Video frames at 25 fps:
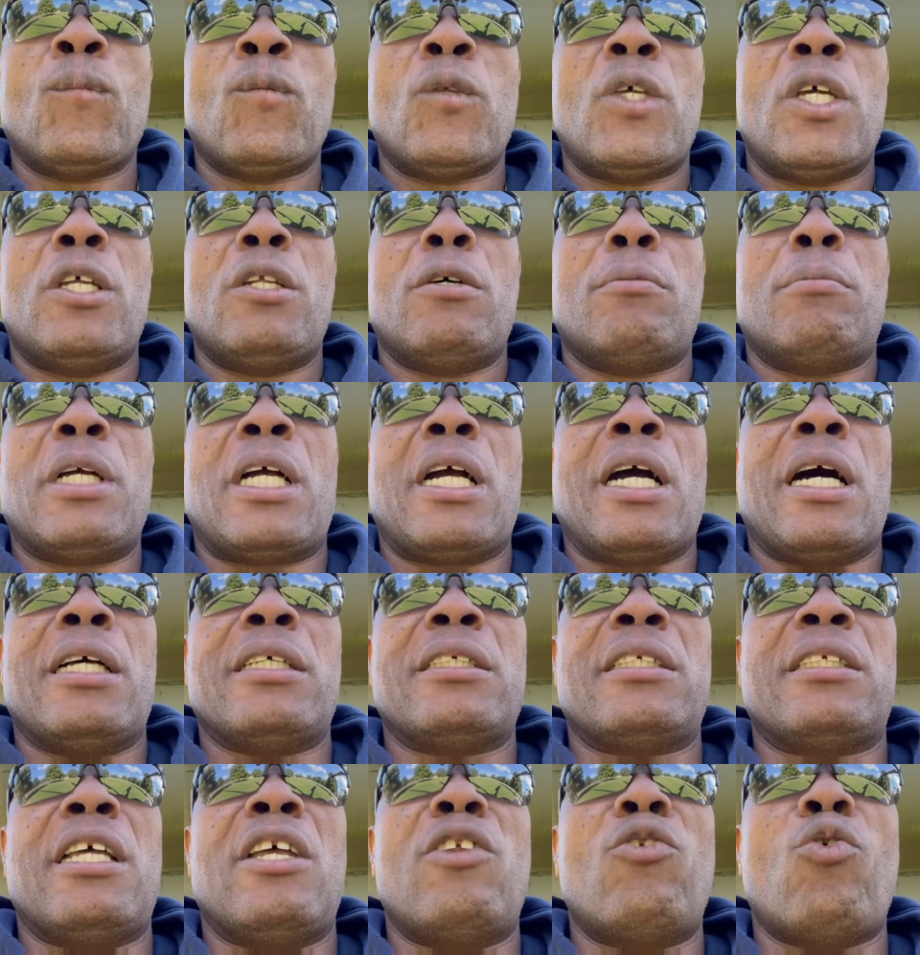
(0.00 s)
You know,
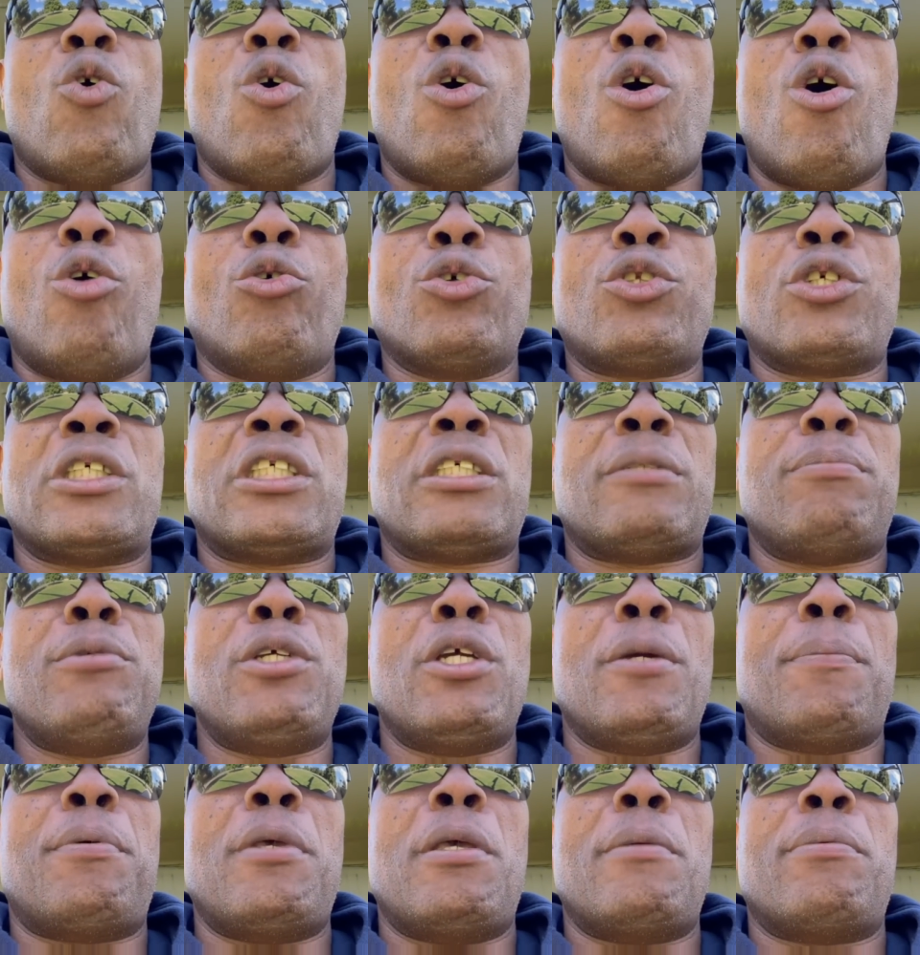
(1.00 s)
because they know how to
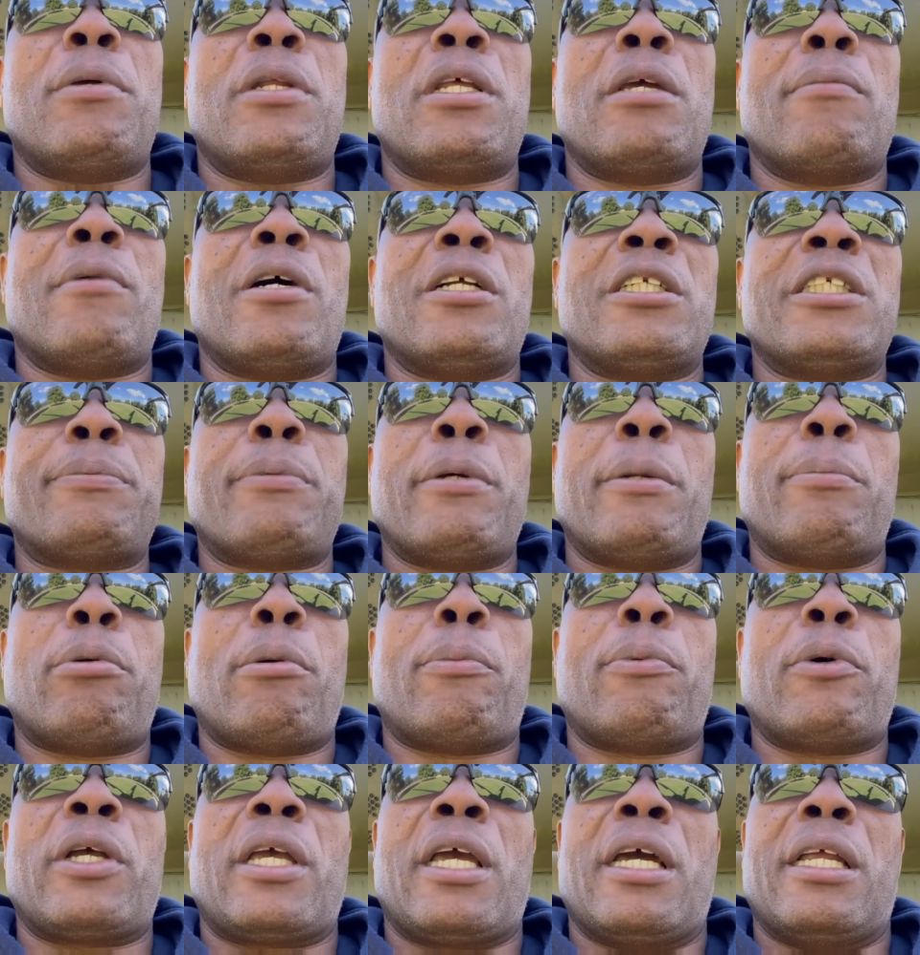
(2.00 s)
smear people in and spread
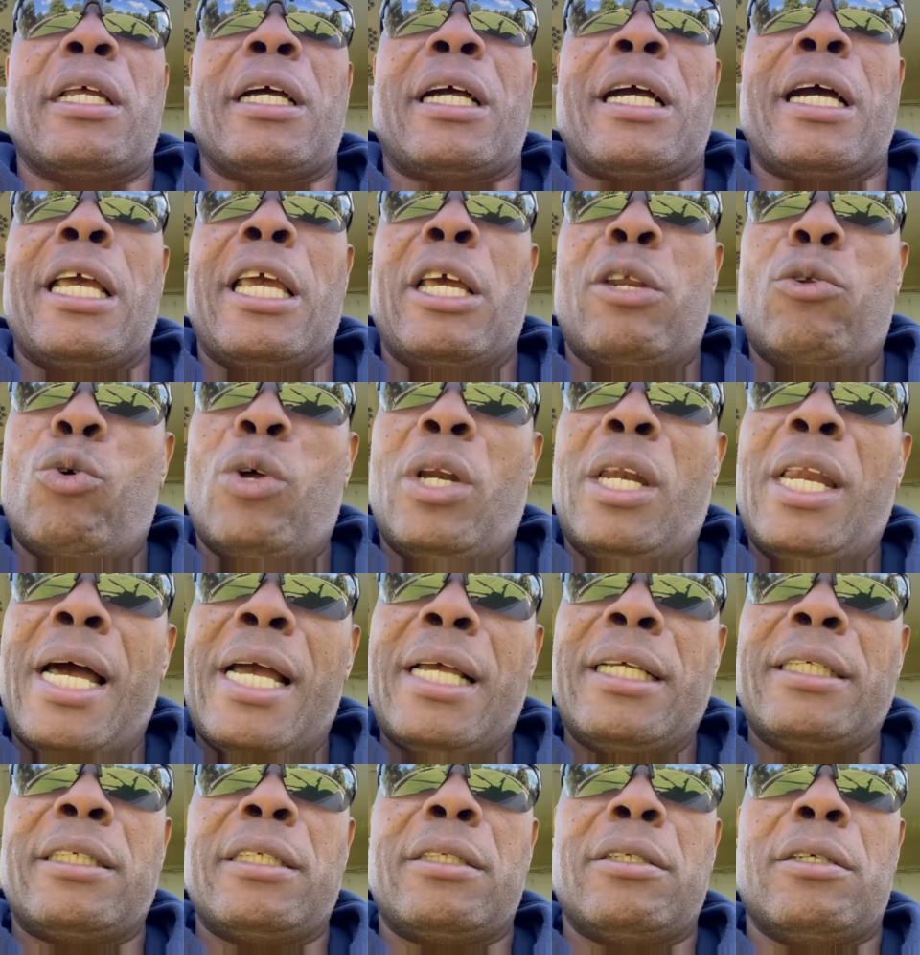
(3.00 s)
propaganda. Cause you know
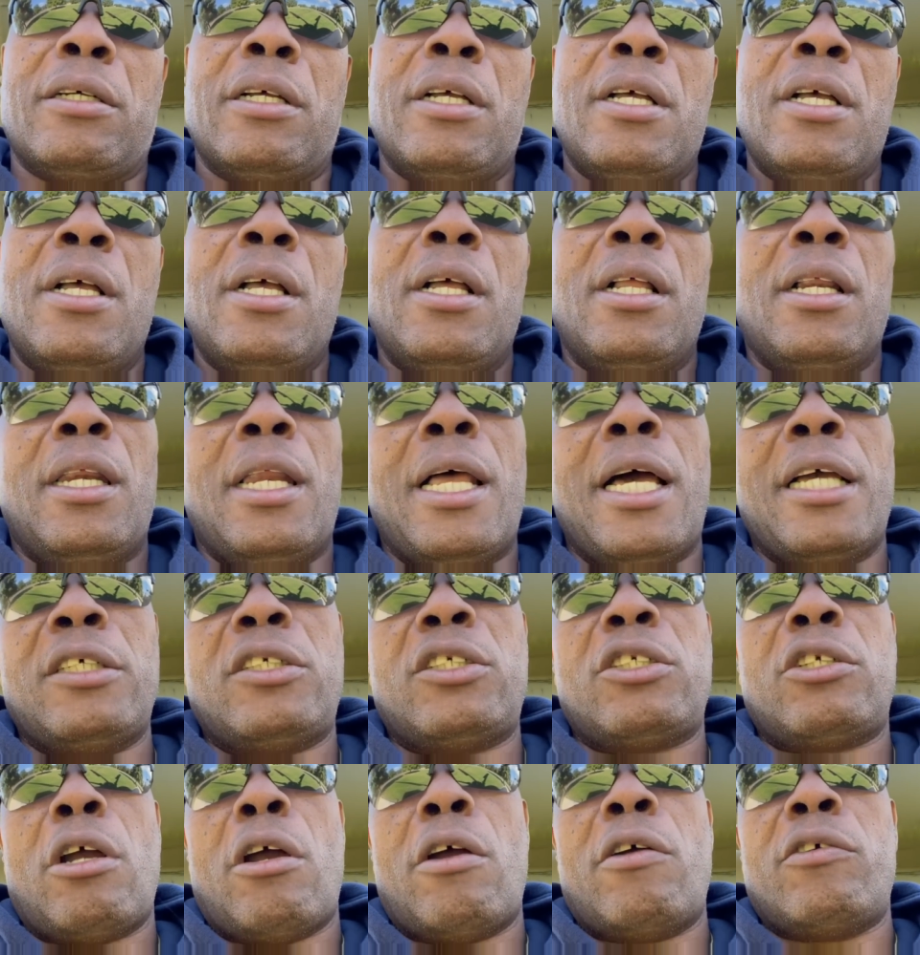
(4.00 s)
lies, you know,
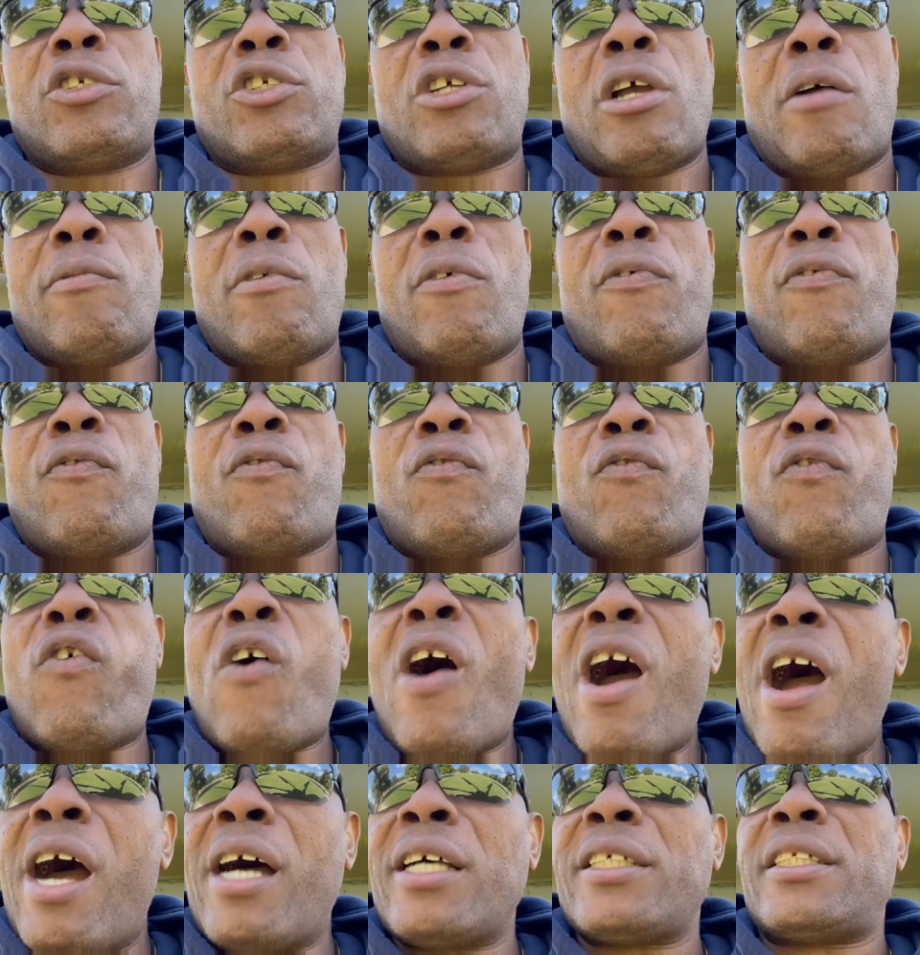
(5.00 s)
lies tra travel
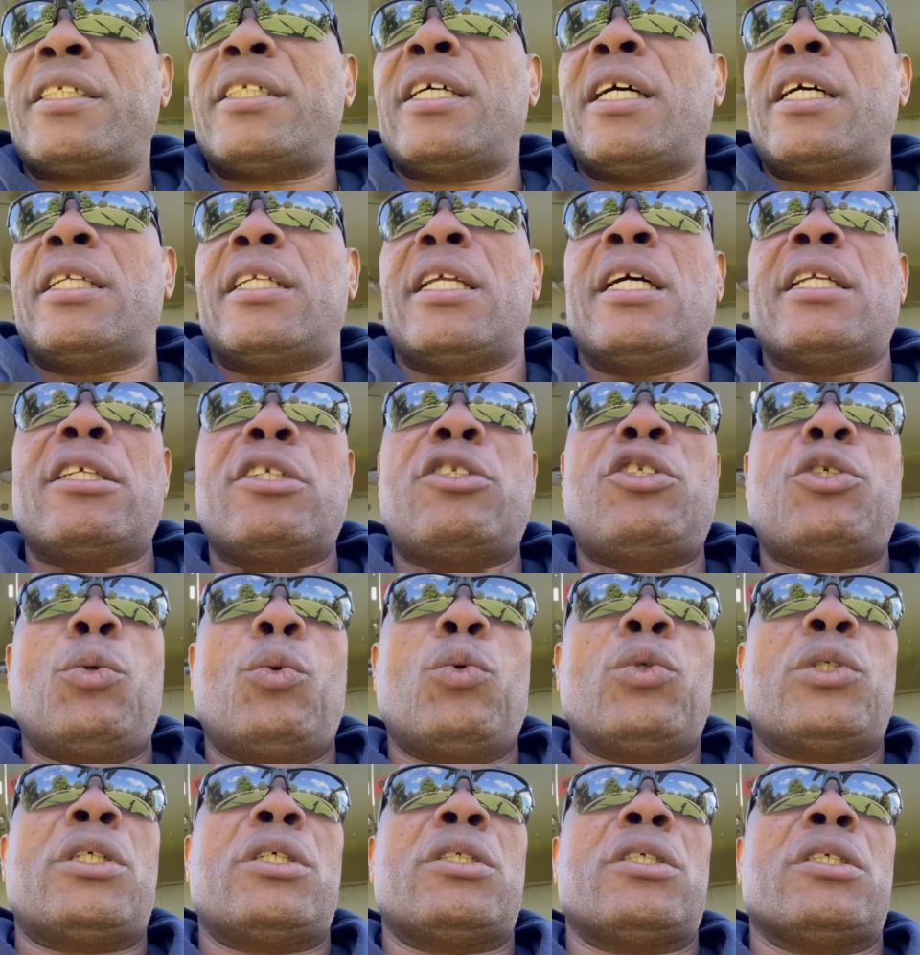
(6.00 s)
faster than the
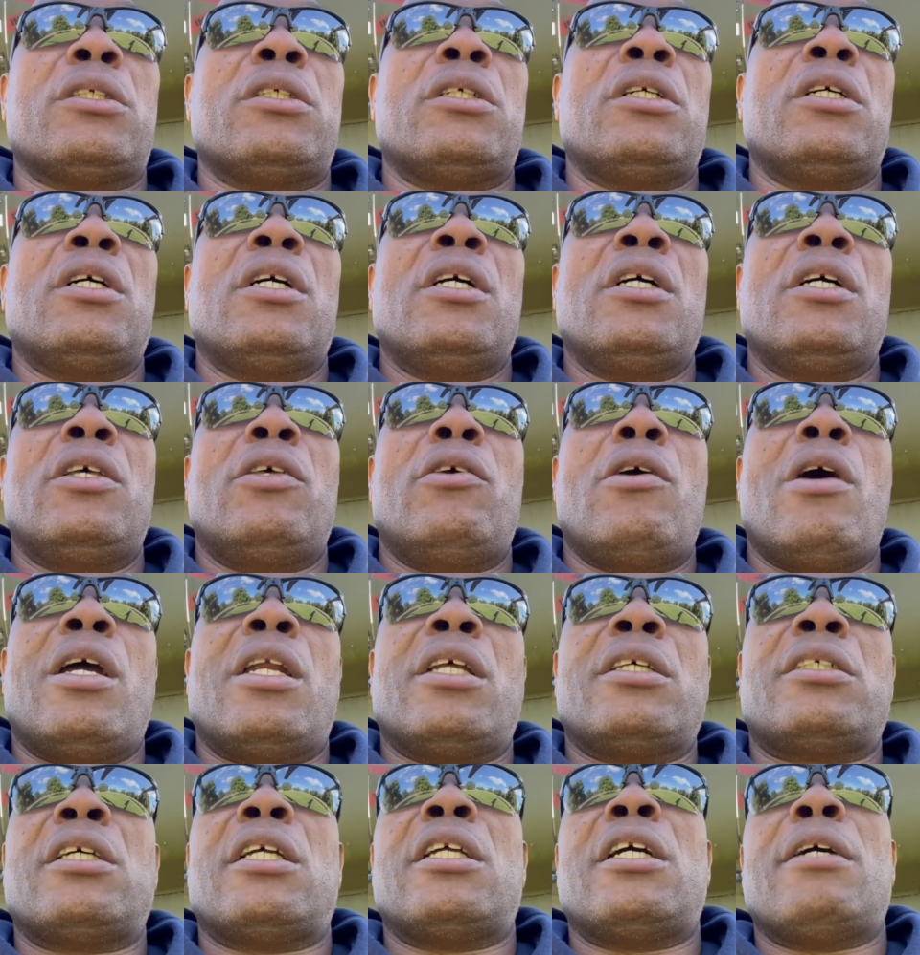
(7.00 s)
truth, you know. You
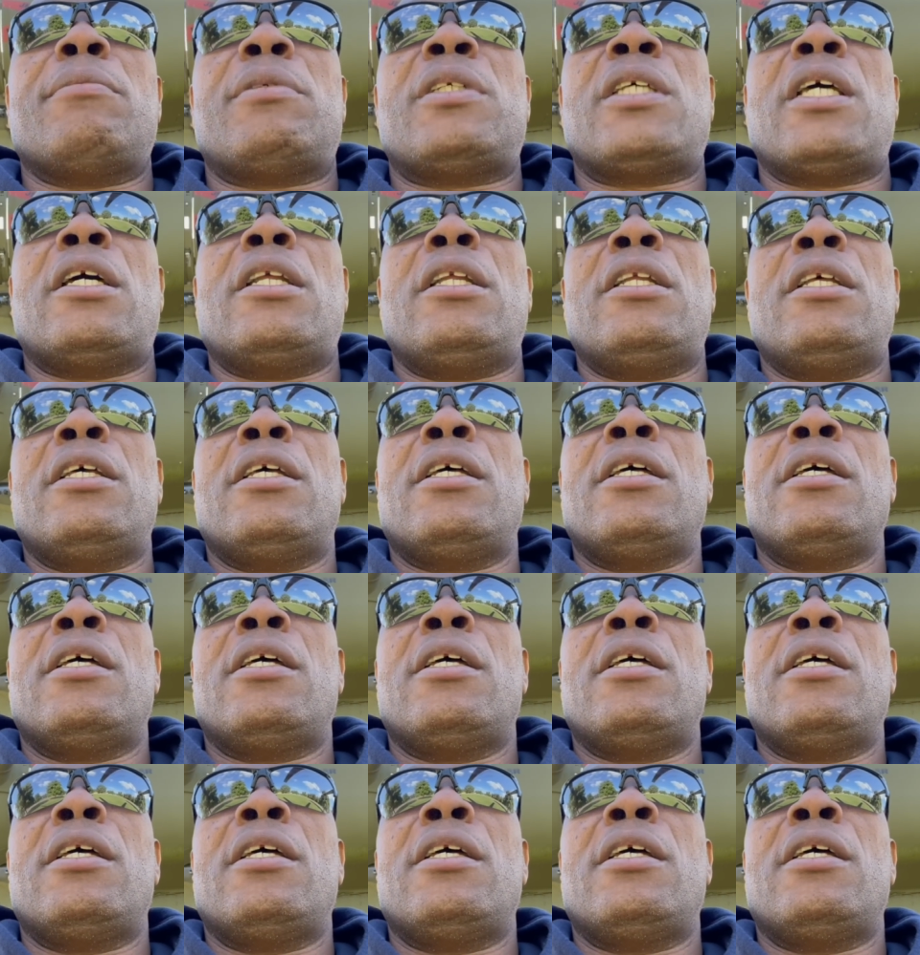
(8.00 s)
understand what I'm saying?